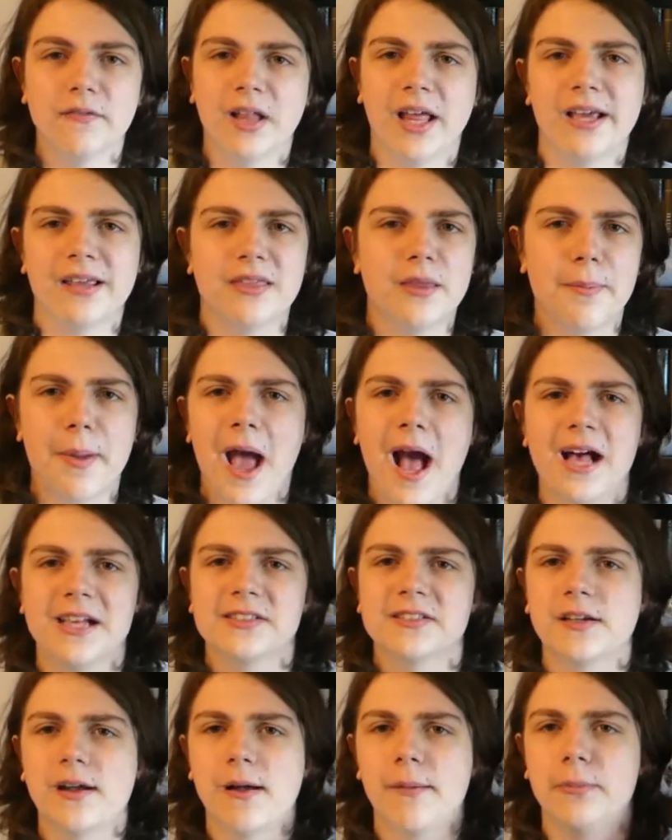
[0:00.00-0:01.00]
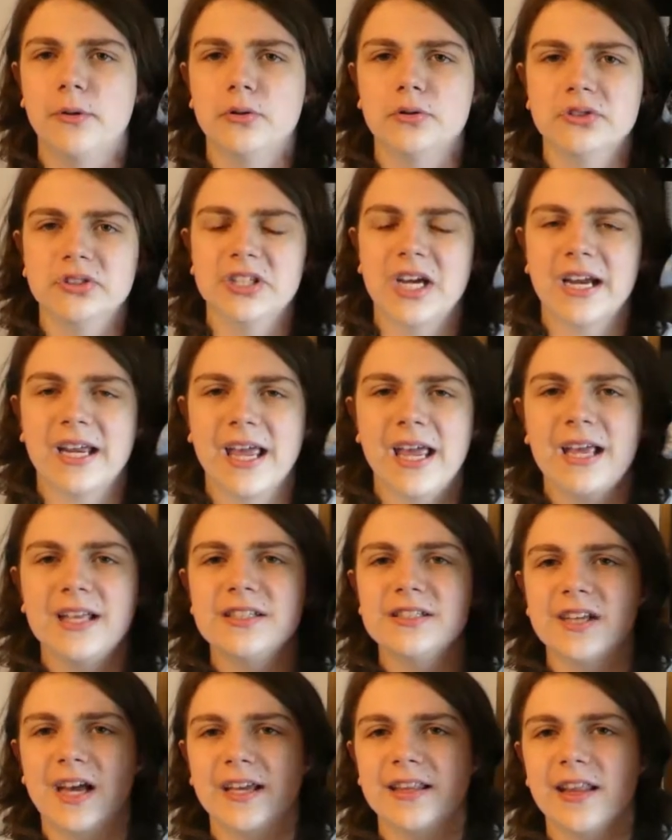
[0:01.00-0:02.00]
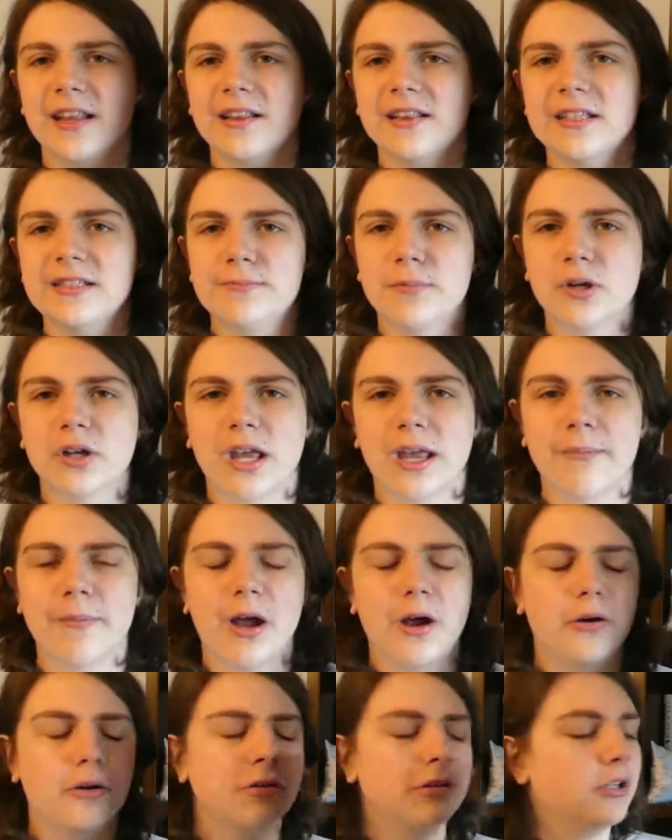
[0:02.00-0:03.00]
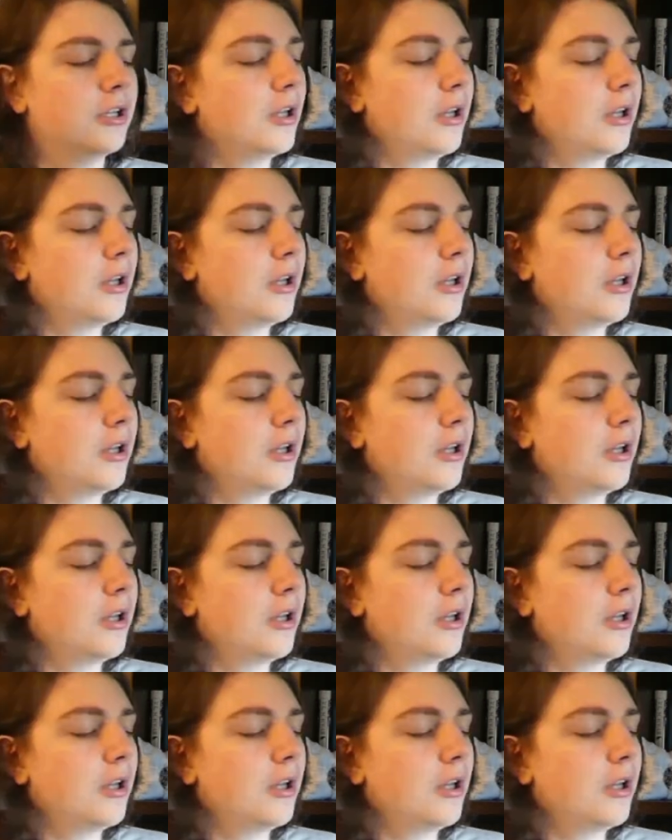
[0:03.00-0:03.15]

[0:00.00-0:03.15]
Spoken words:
like, the past couple decades. I think this book came out...